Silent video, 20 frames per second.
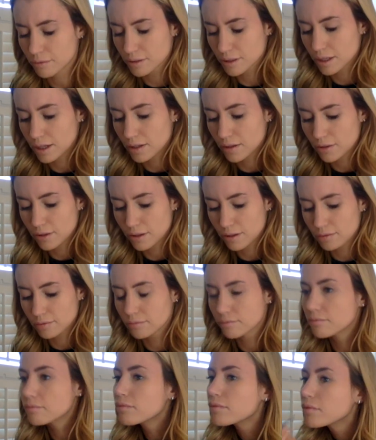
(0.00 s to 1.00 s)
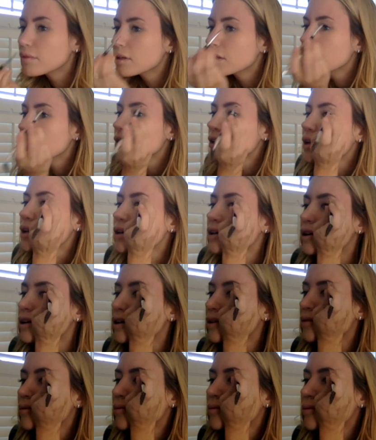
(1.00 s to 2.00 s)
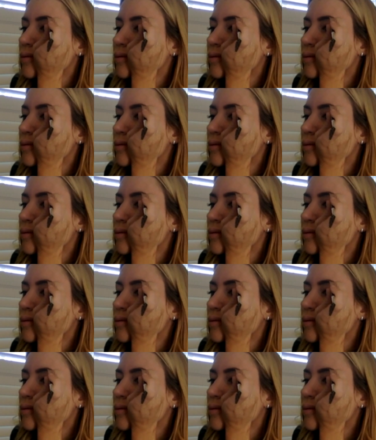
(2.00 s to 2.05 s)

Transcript: kind of there. Kind of not.